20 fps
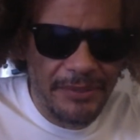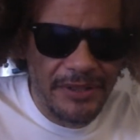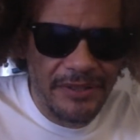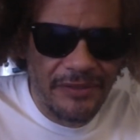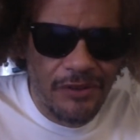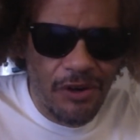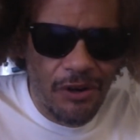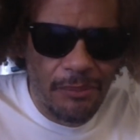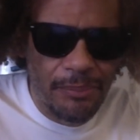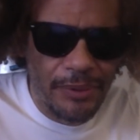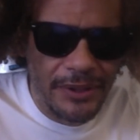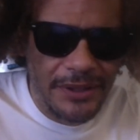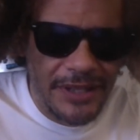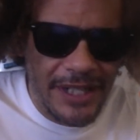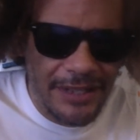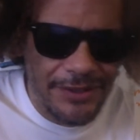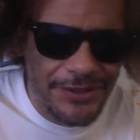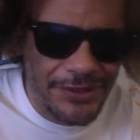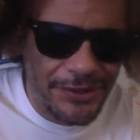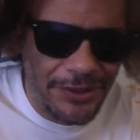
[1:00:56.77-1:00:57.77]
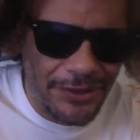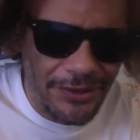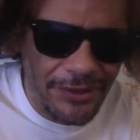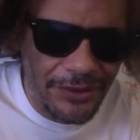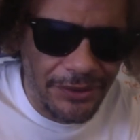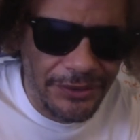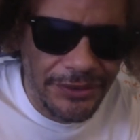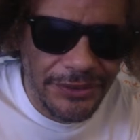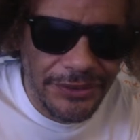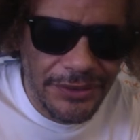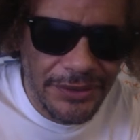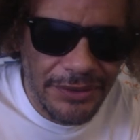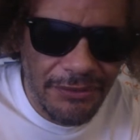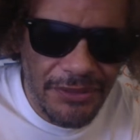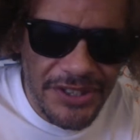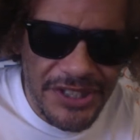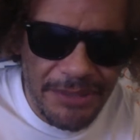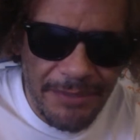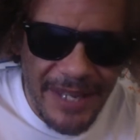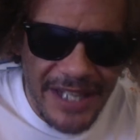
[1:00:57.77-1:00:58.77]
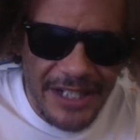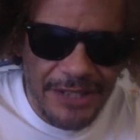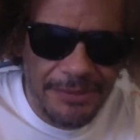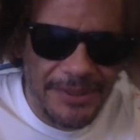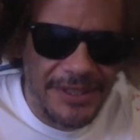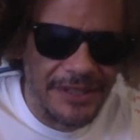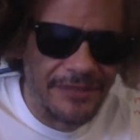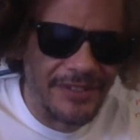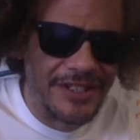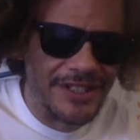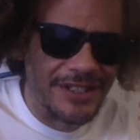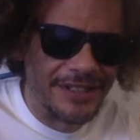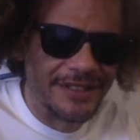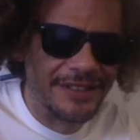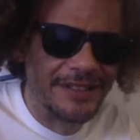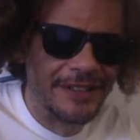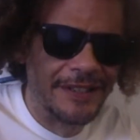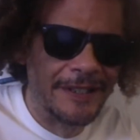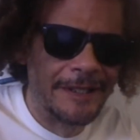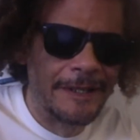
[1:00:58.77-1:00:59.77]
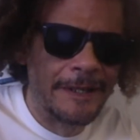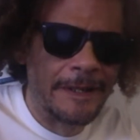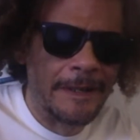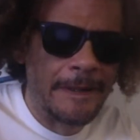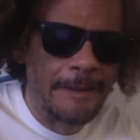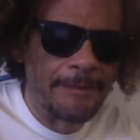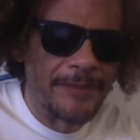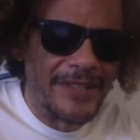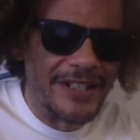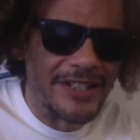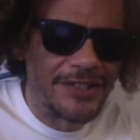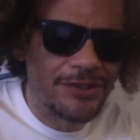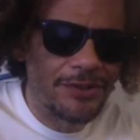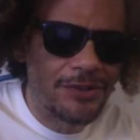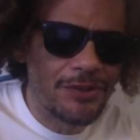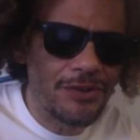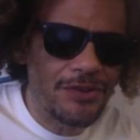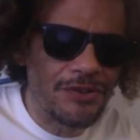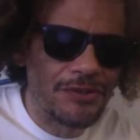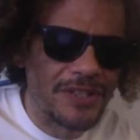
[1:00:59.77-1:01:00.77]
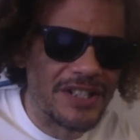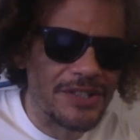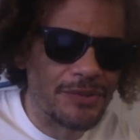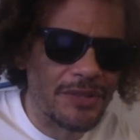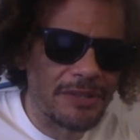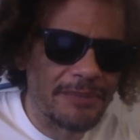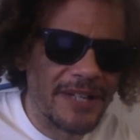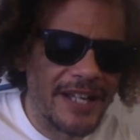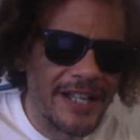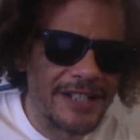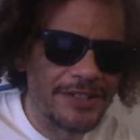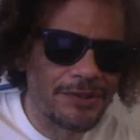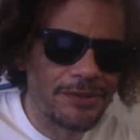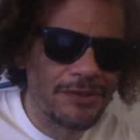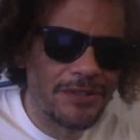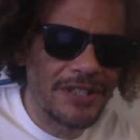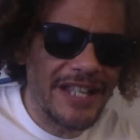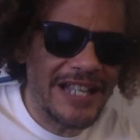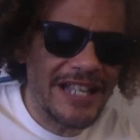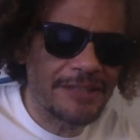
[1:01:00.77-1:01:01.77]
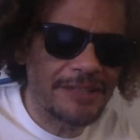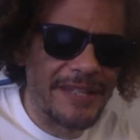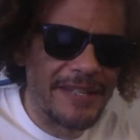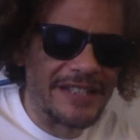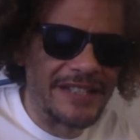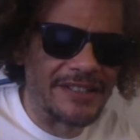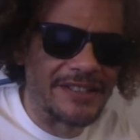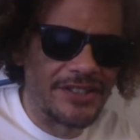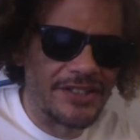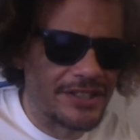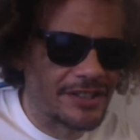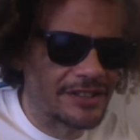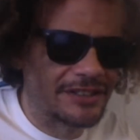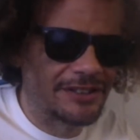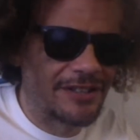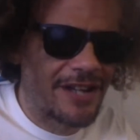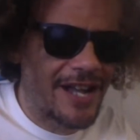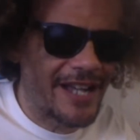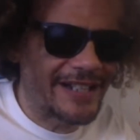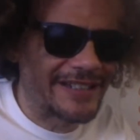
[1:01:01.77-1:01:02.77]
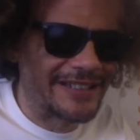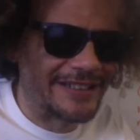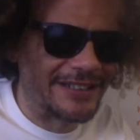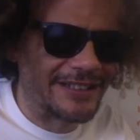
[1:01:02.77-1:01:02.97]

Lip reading: of Corporate Counsel, Risk Management Division. And it's so cool because one of my high school classmates, and she's a little hottie.